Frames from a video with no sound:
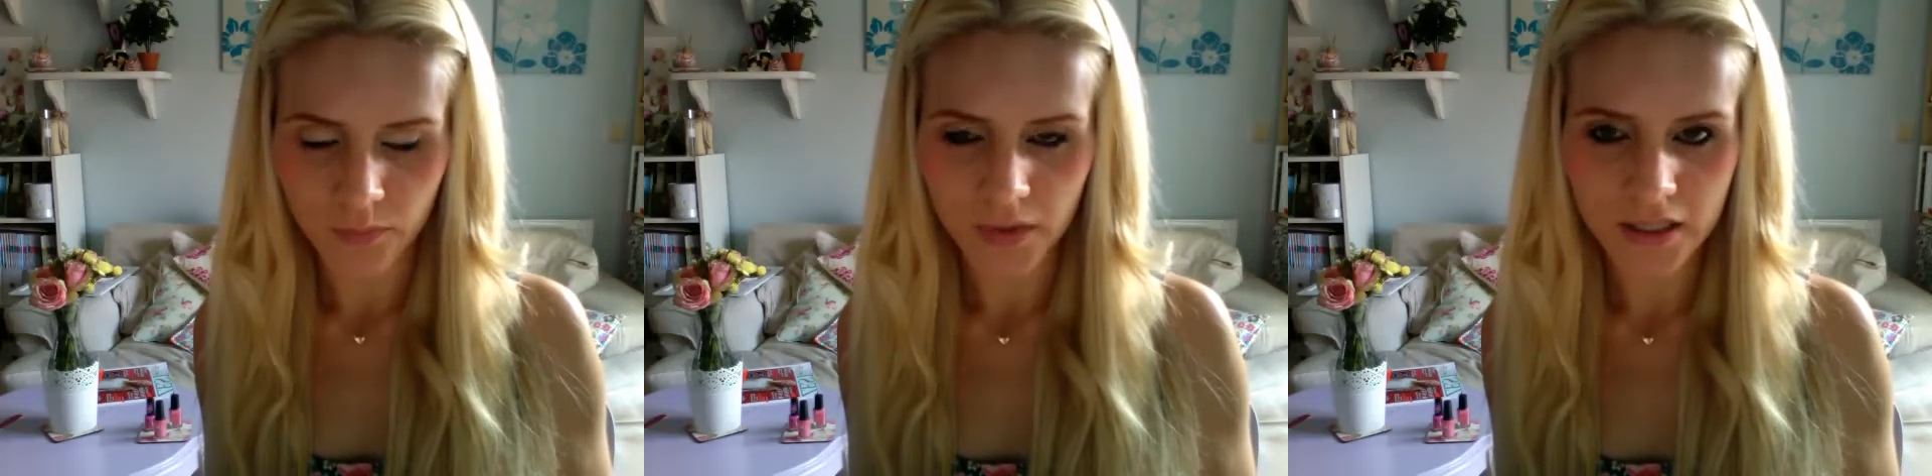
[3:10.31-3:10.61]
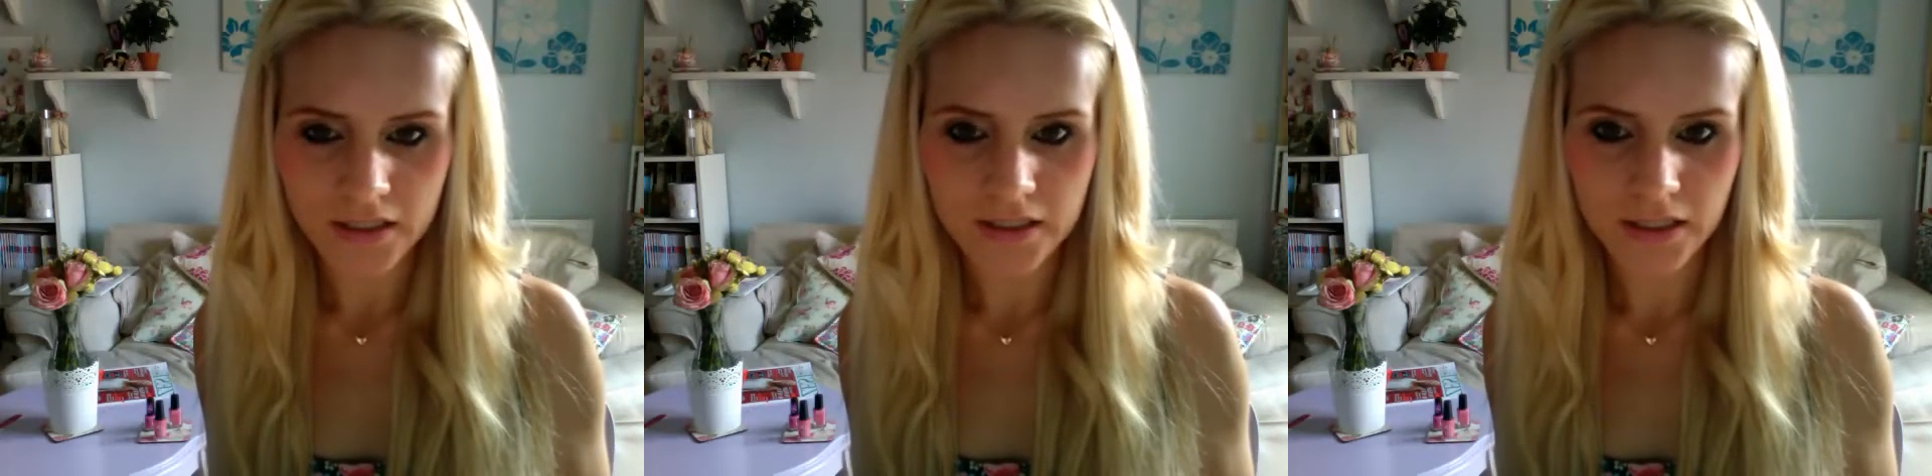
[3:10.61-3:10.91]

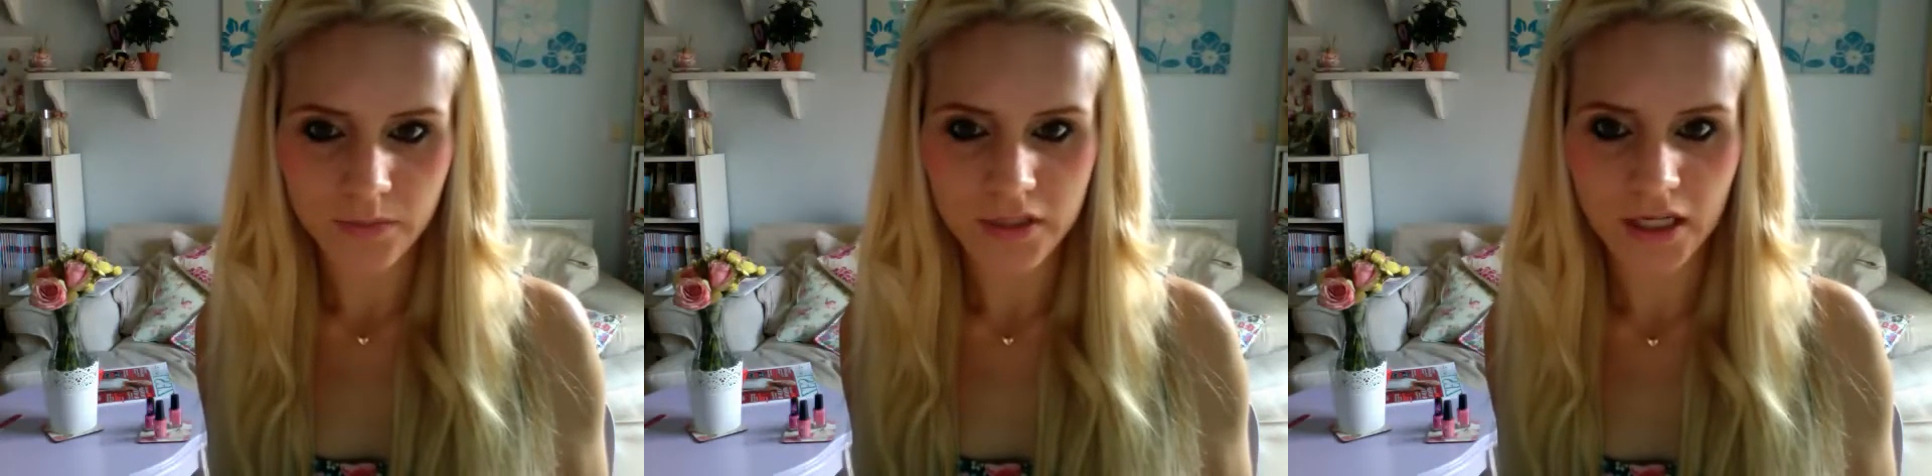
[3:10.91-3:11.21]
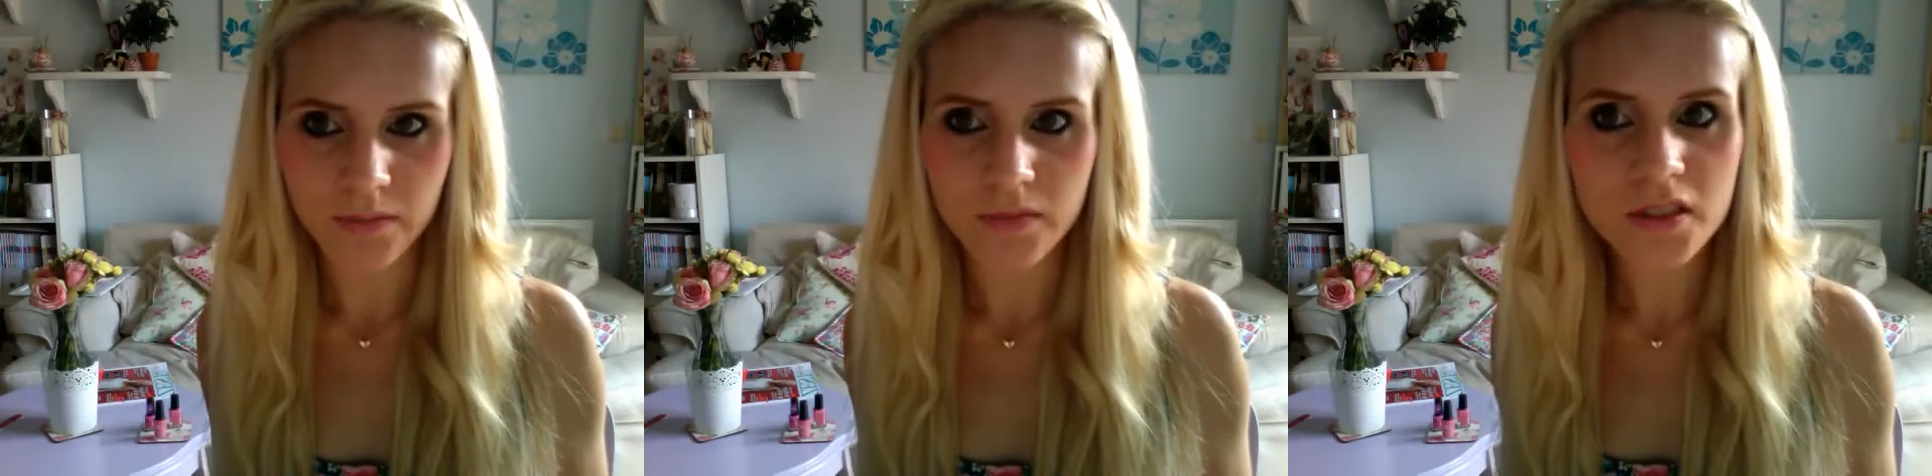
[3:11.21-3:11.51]
because
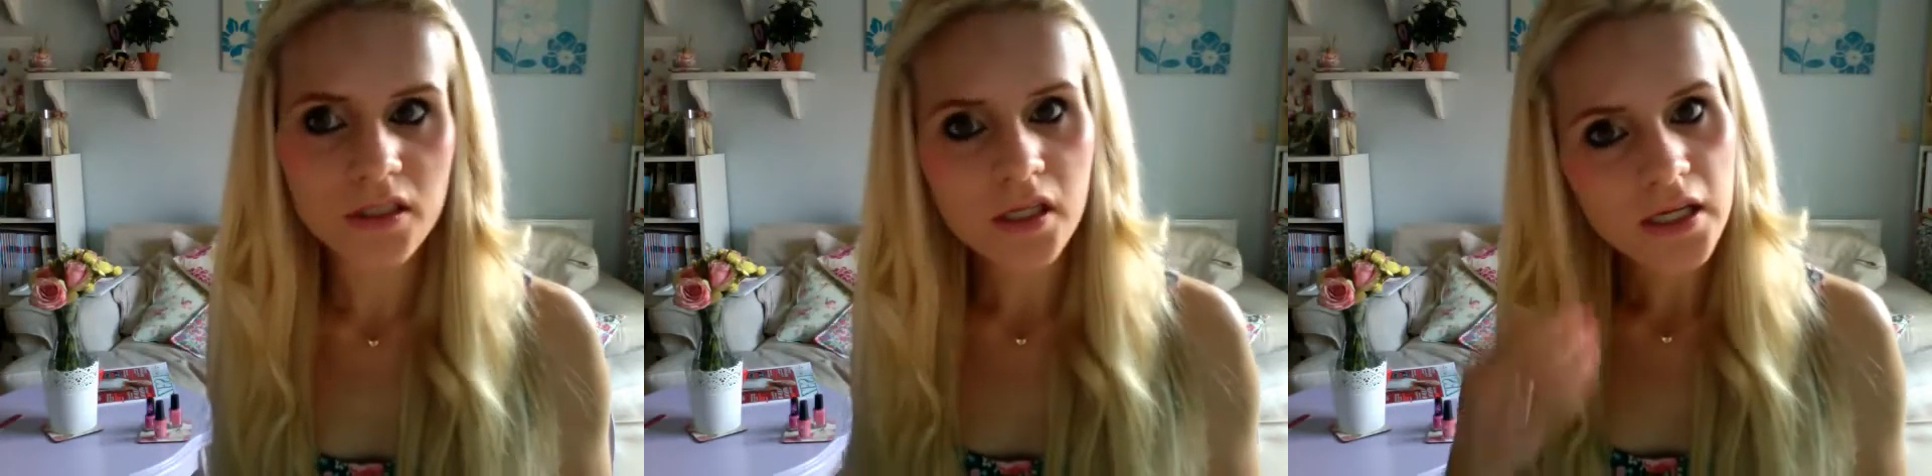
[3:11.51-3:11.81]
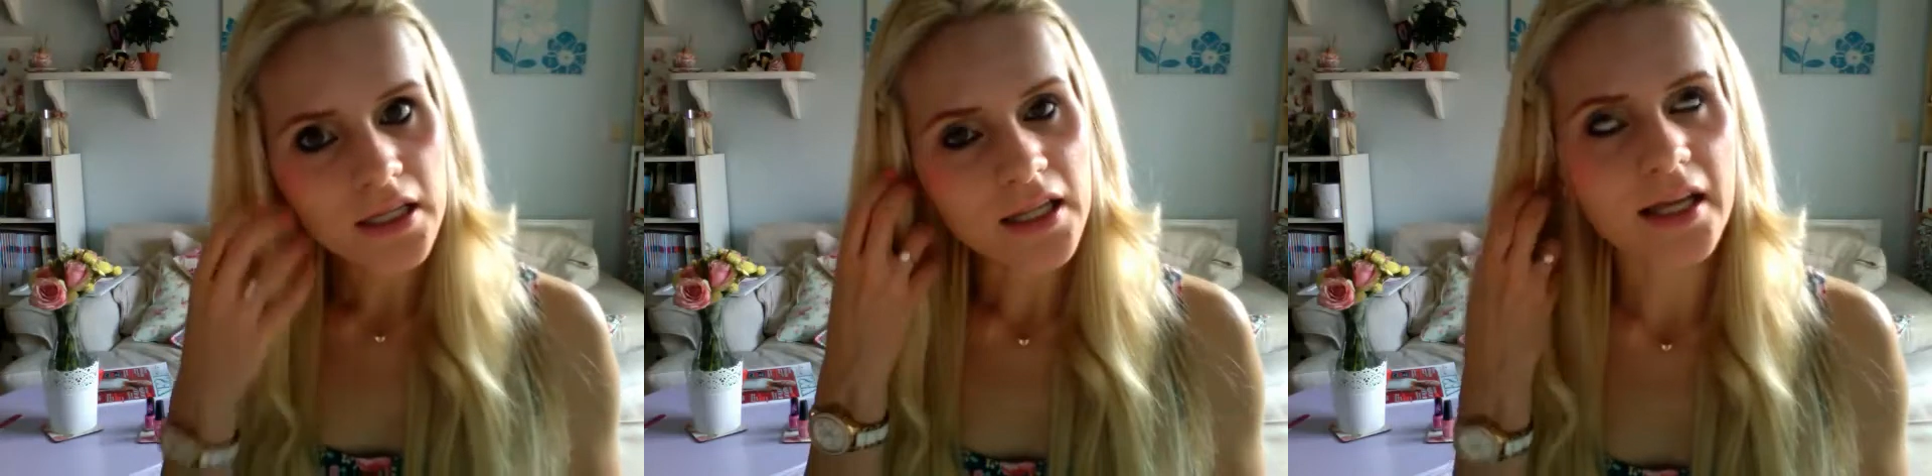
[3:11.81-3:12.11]
sometimes,
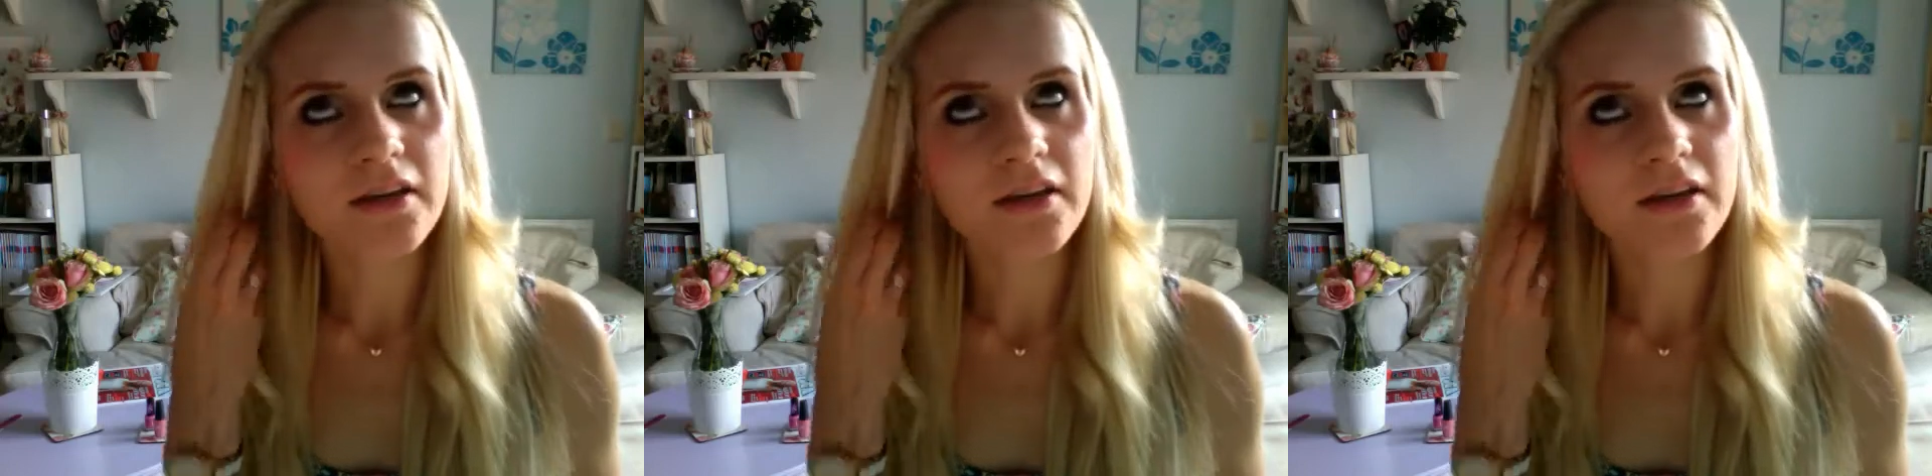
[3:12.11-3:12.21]
like